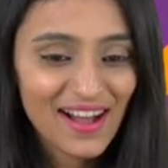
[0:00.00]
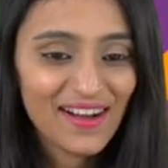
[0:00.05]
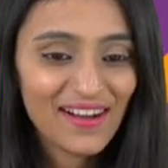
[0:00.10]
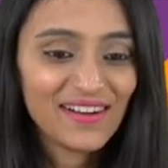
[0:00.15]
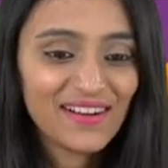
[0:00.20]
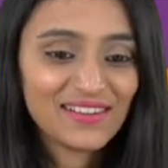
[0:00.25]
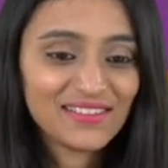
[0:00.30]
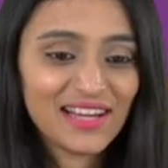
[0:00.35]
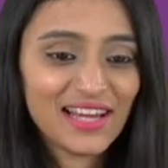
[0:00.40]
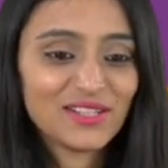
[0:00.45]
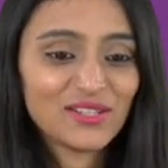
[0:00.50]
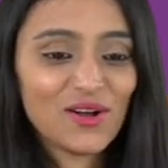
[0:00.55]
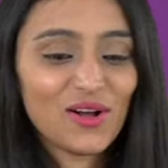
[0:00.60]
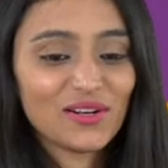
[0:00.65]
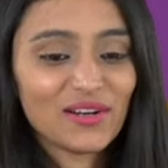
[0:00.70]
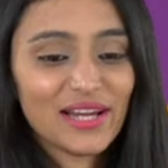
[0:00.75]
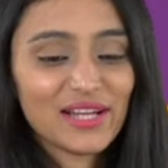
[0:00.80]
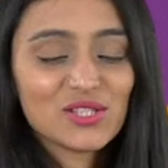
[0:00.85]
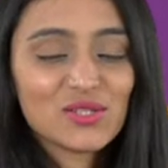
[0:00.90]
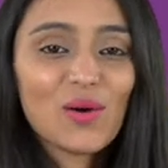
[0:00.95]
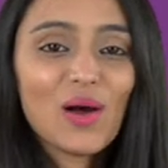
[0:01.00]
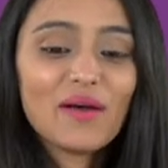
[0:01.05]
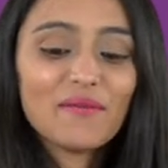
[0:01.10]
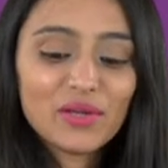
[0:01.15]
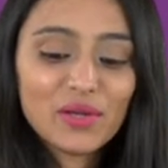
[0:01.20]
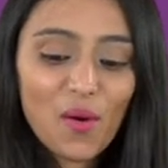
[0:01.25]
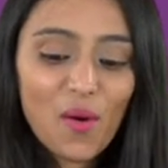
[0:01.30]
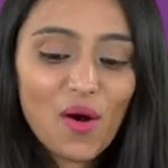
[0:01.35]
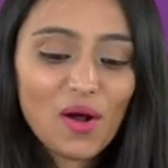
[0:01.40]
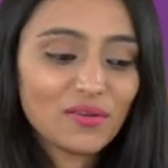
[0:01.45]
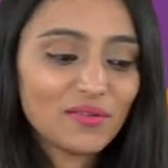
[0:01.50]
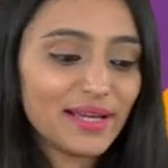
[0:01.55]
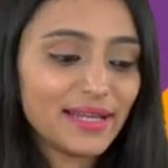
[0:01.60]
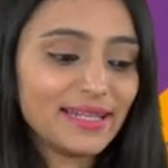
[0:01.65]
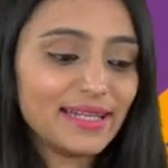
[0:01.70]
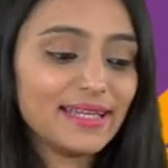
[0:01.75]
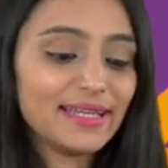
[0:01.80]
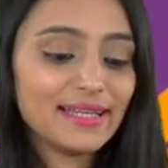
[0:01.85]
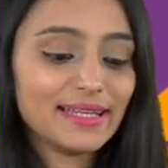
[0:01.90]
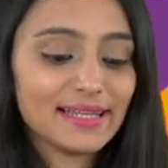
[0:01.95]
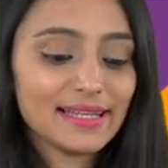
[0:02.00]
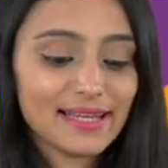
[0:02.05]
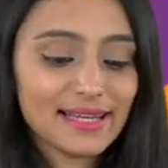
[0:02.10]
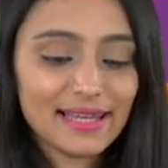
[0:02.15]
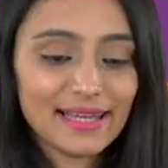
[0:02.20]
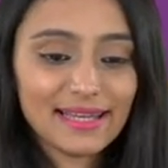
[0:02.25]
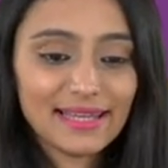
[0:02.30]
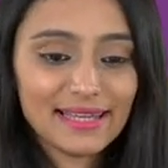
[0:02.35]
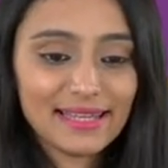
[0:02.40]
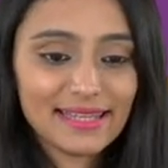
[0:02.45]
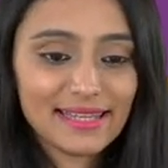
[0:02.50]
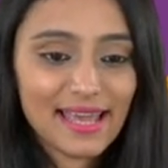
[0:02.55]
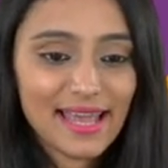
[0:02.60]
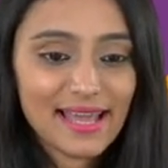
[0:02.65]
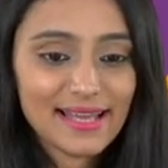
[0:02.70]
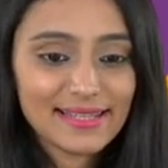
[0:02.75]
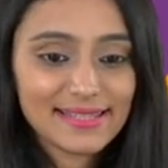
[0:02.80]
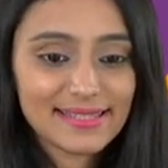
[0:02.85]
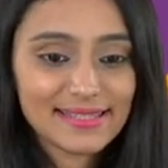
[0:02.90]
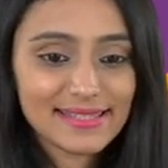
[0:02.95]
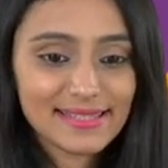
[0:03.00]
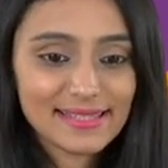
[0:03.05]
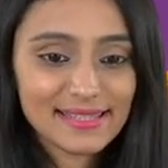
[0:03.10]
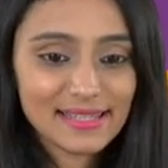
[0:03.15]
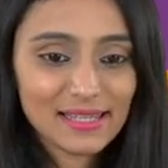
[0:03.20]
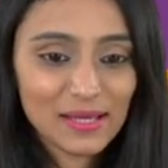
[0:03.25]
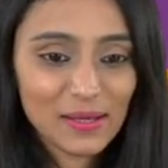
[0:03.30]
All right, all right. So, are we all ready? Yes.